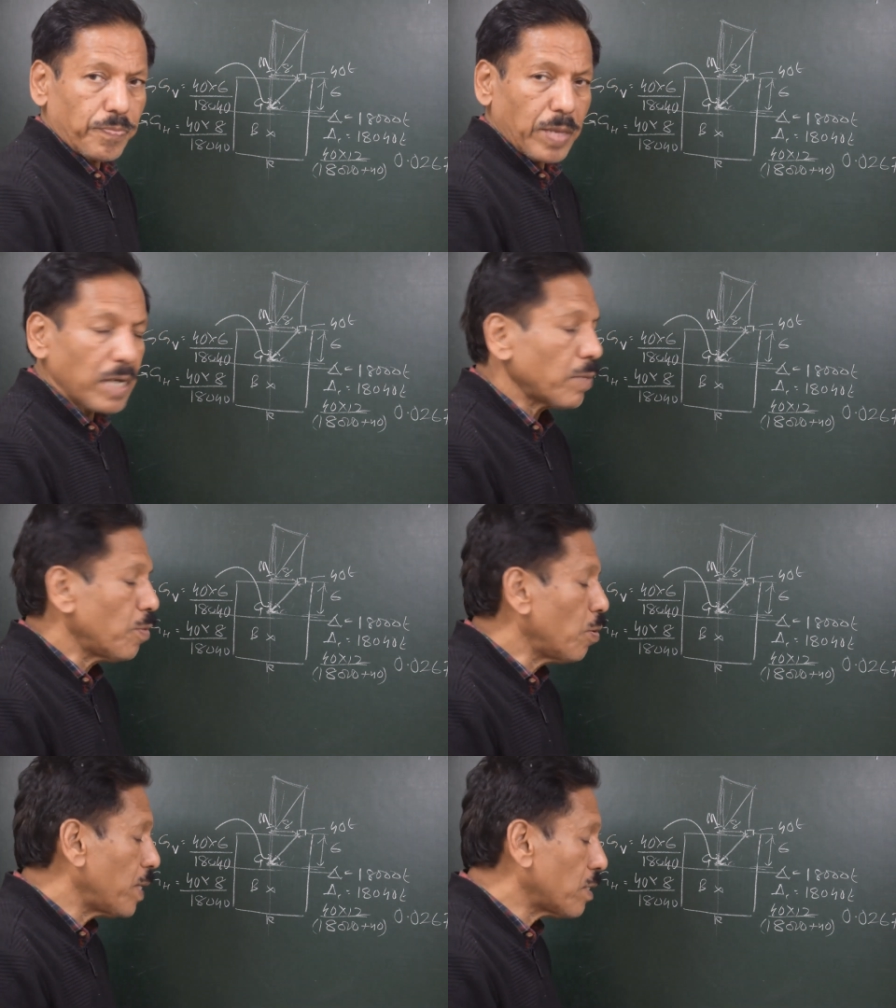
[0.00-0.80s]
At the
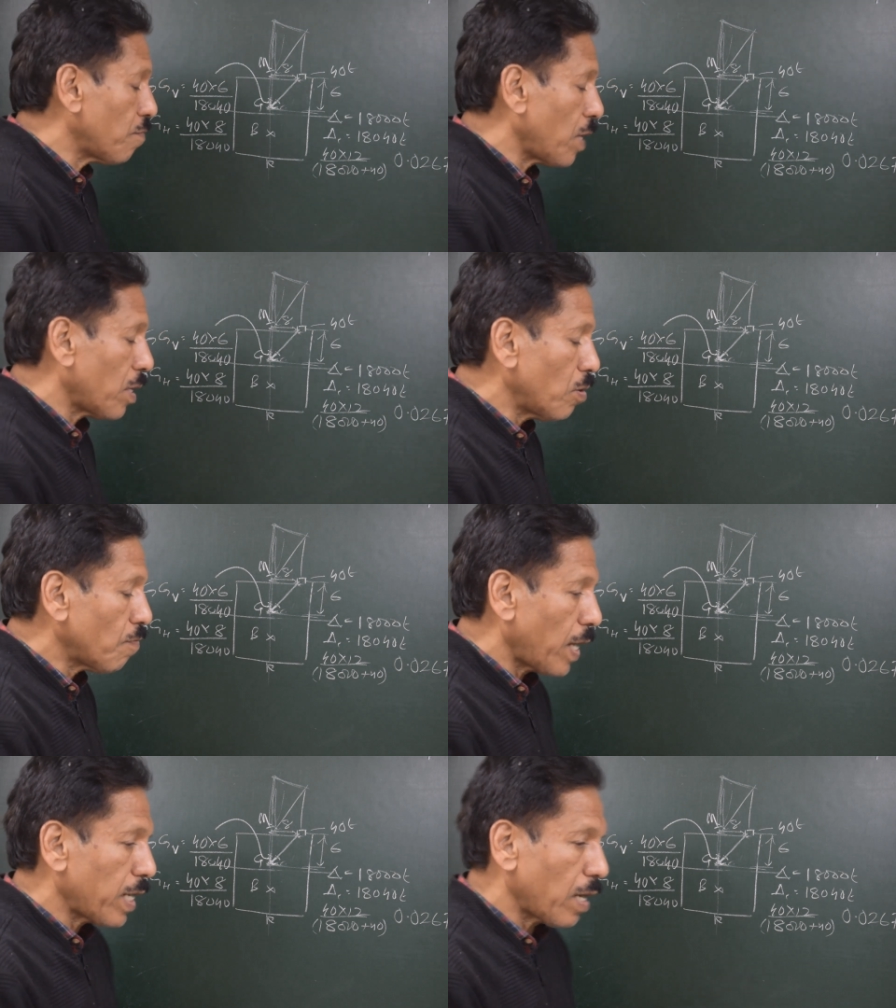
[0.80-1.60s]
moment, we are not
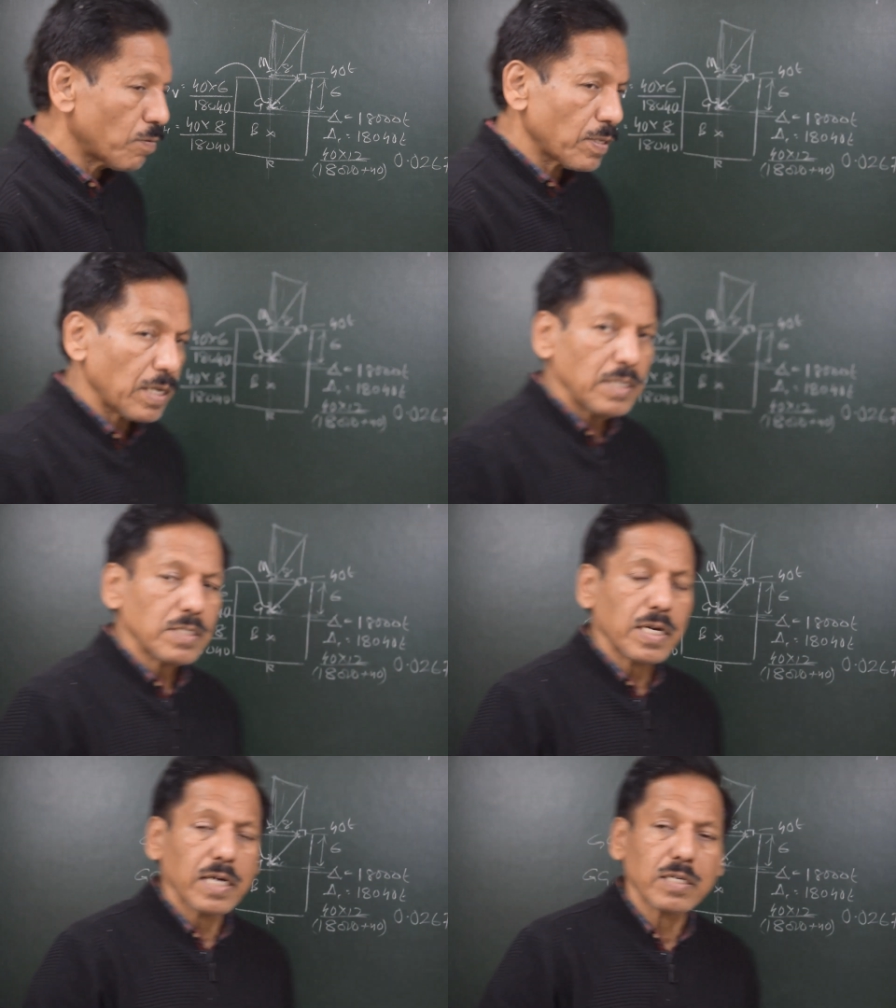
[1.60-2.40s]
finding out the
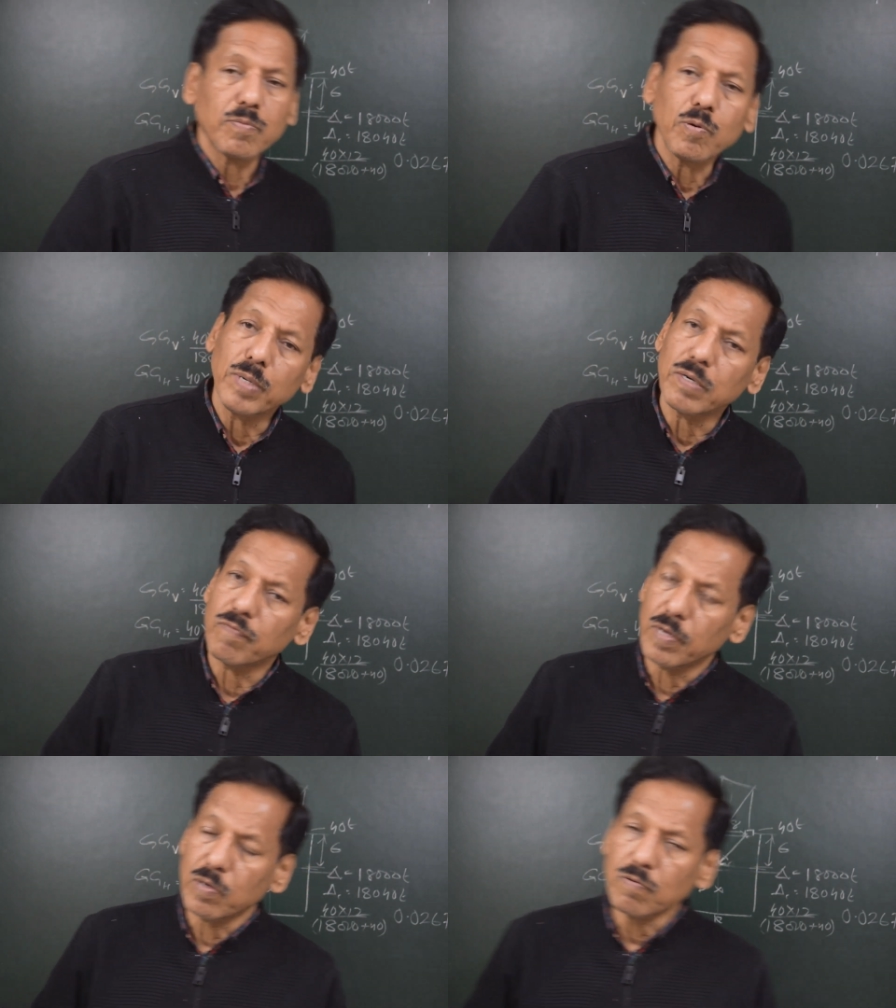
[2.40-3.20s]
list. At the moment,
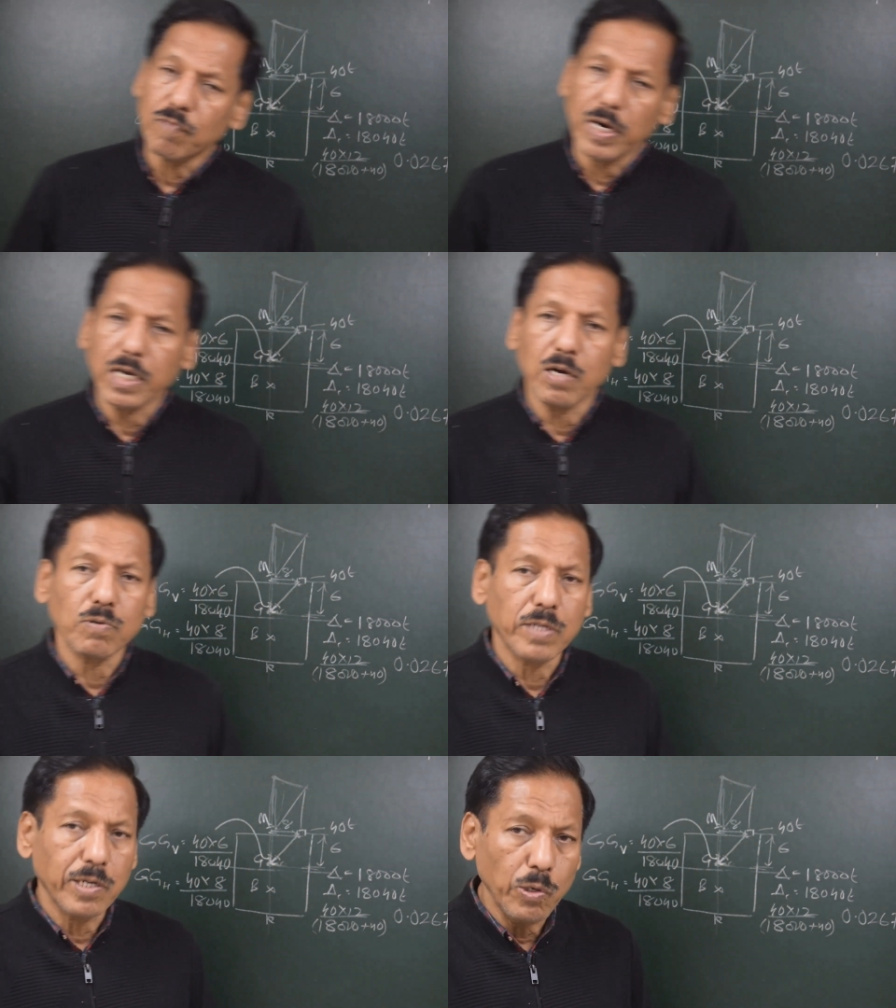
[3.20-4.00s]
we are not finding
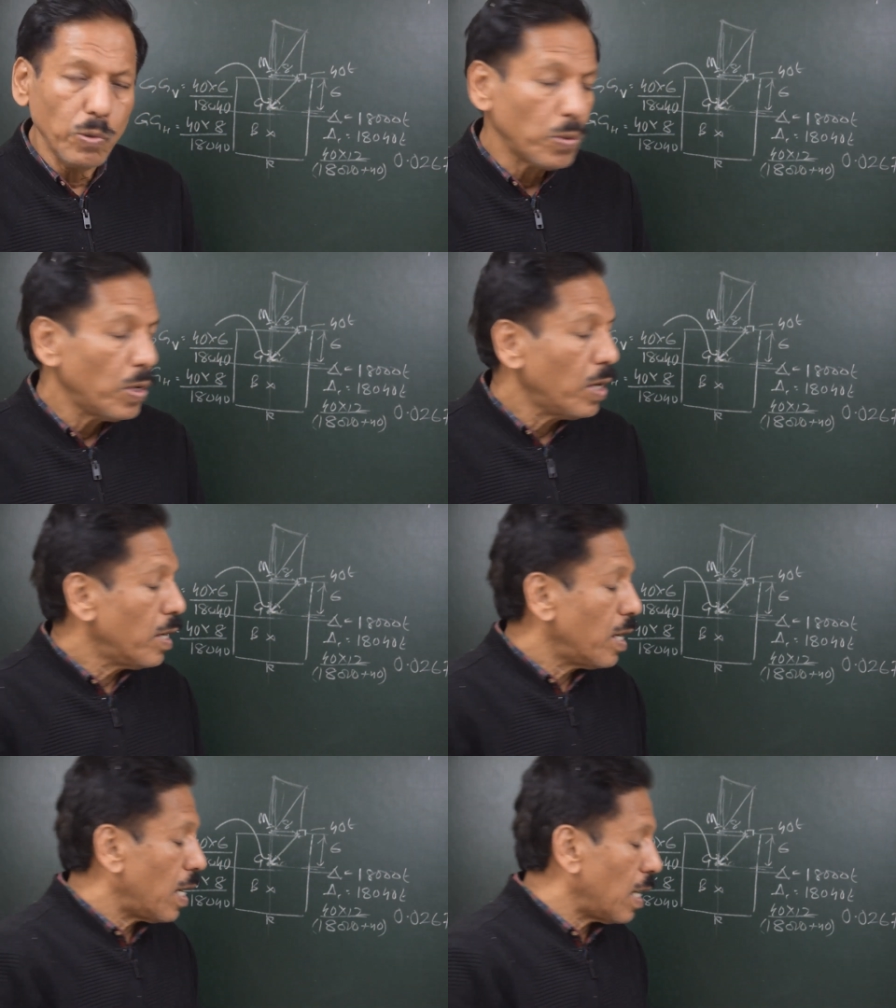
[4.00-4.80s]
out the new
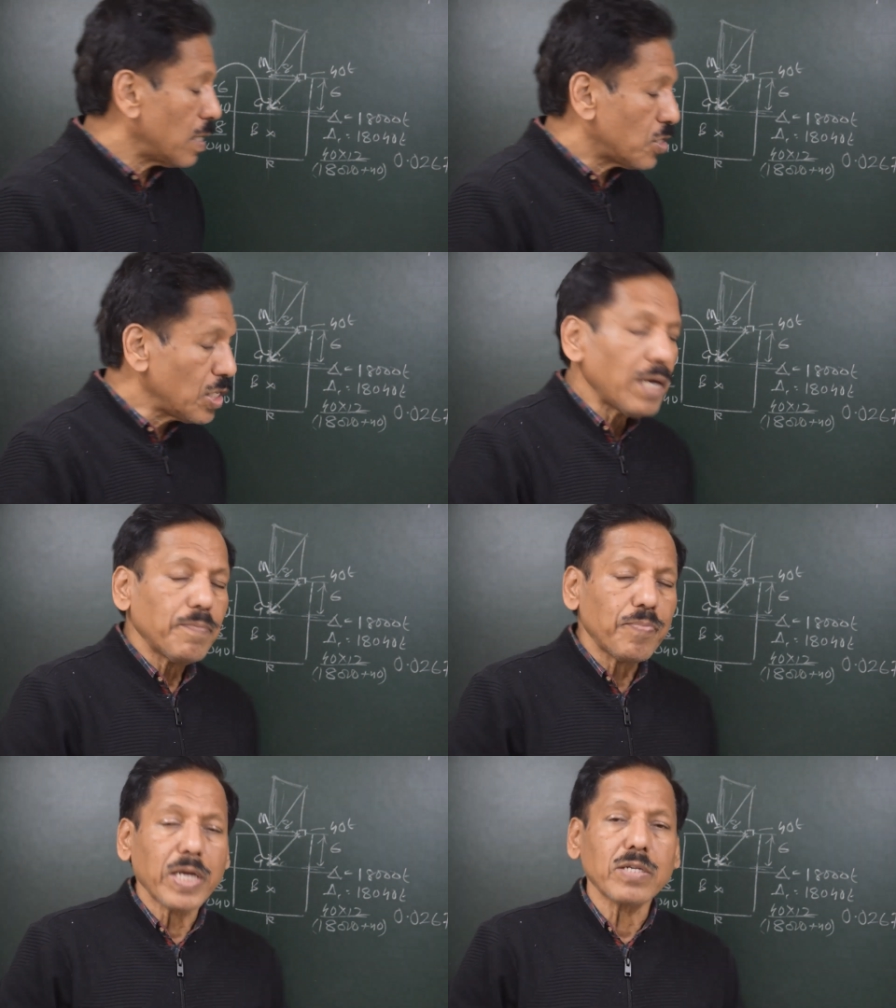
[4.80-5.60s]
uh,
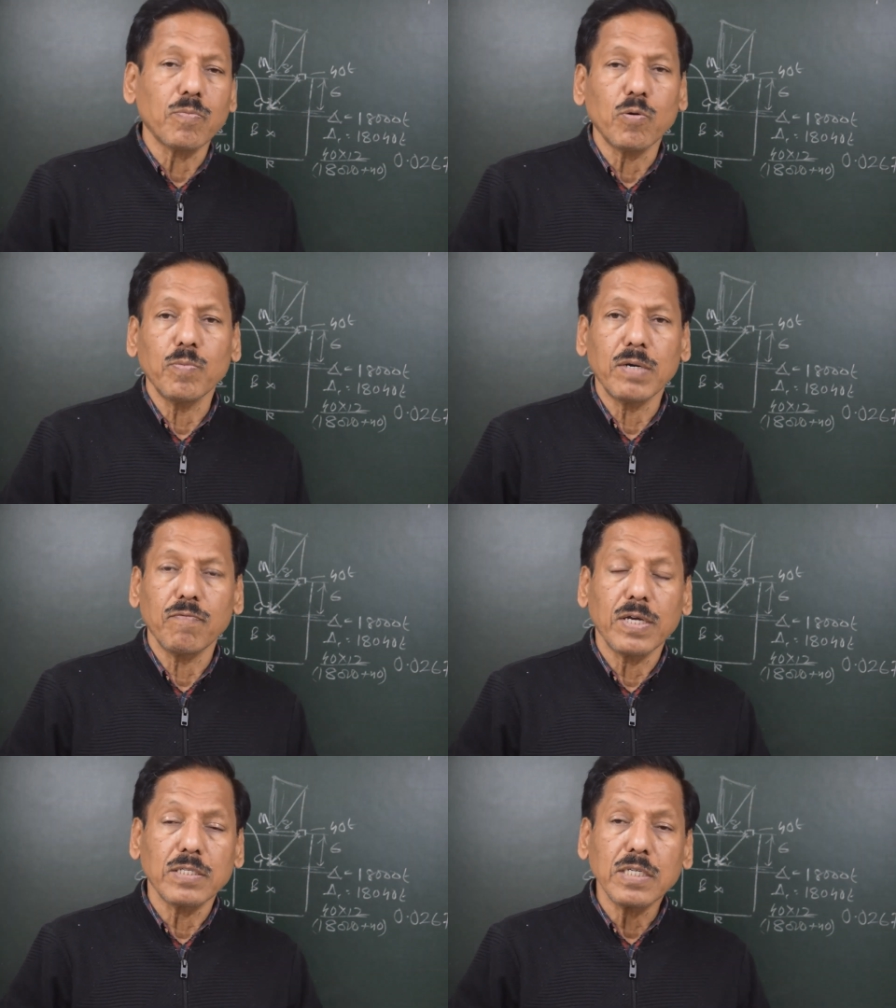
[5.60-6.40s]
GM. At the moment,
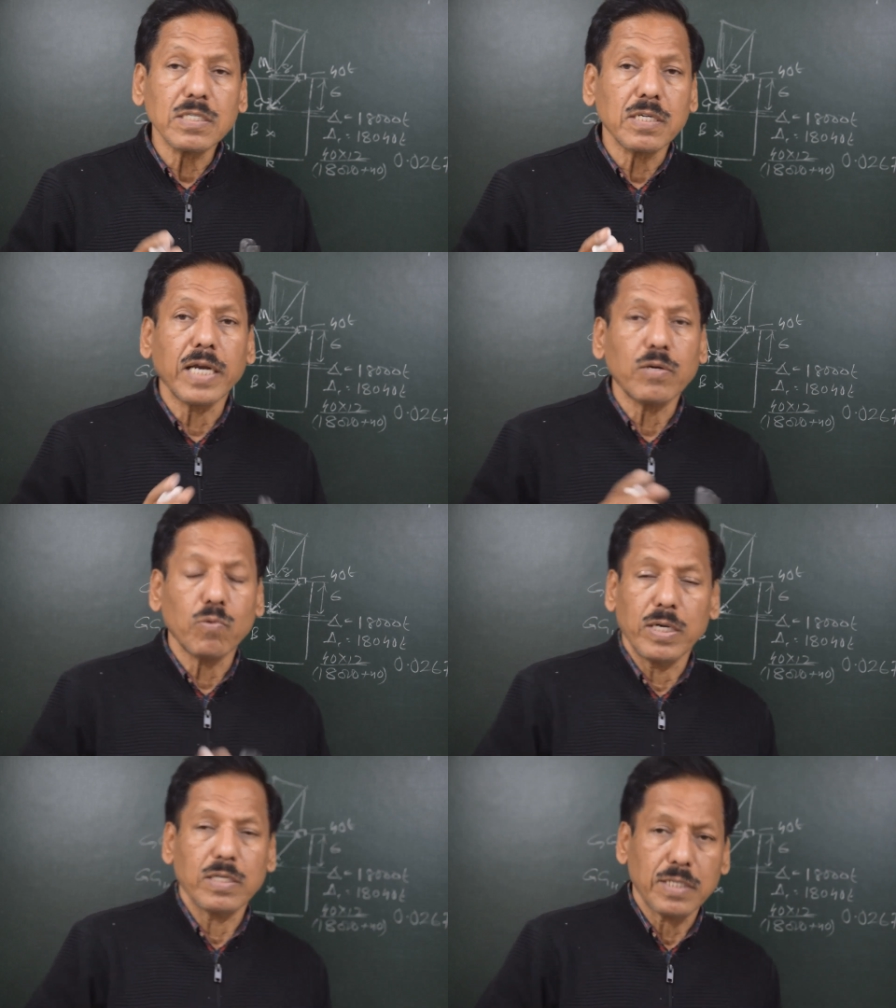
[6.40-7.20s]
we are just trying to
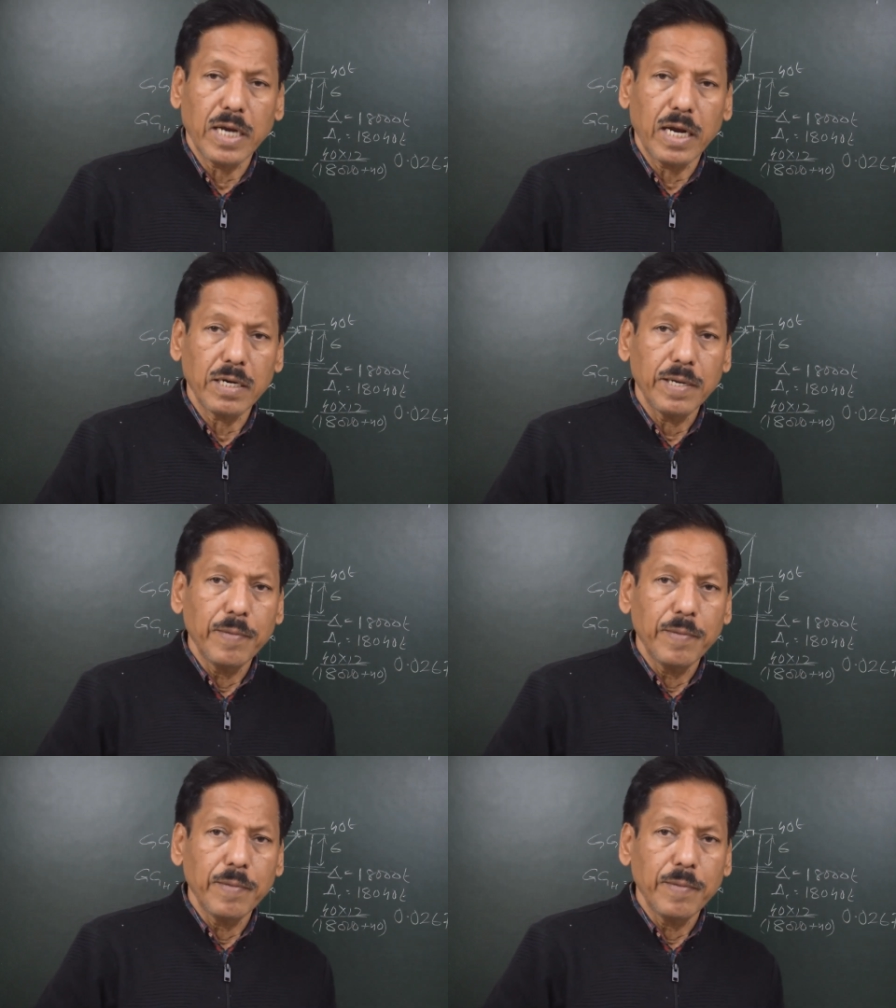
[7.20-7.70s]
understand